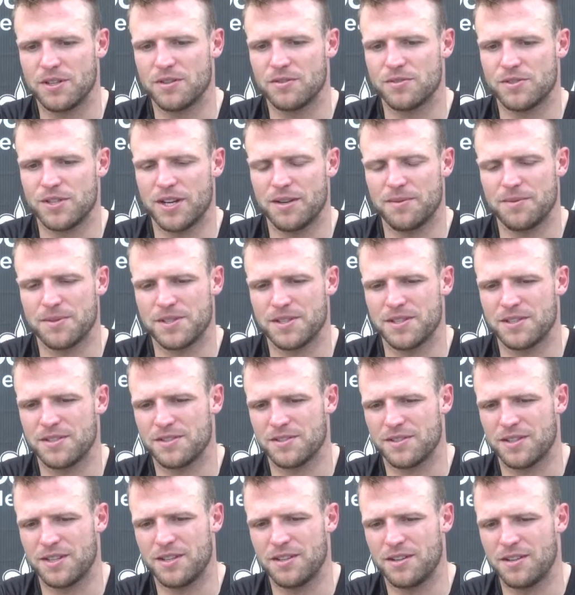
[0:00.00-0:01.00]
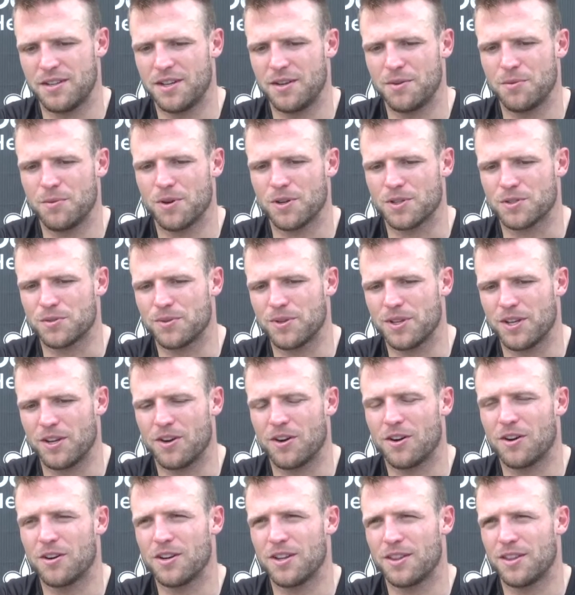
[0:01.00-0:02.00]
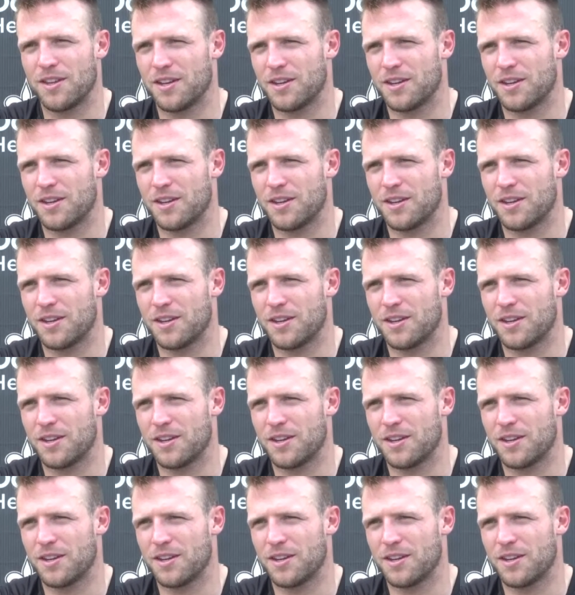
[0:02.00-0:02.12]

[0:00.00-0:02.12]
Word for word: You know, Jameis is he, he works really hard.